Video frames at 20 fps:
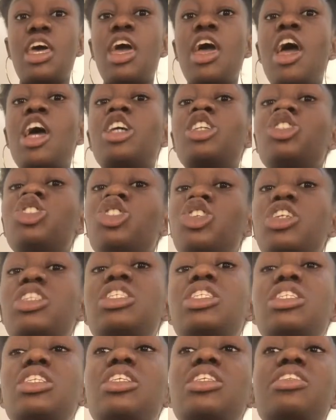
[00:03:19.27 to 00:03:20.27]
Jotting
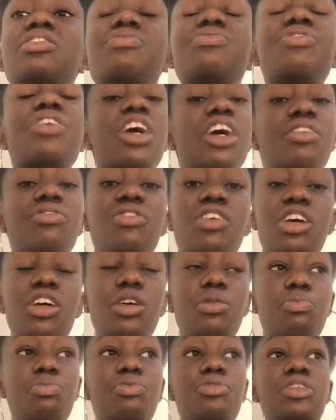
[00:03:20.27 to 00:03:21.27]
is very, very
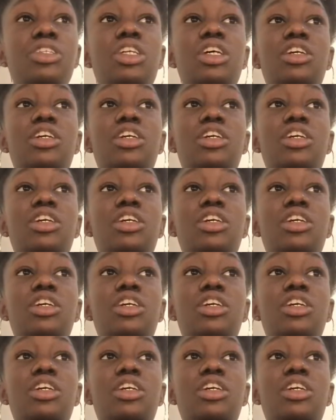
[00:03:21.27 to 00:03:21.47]
important.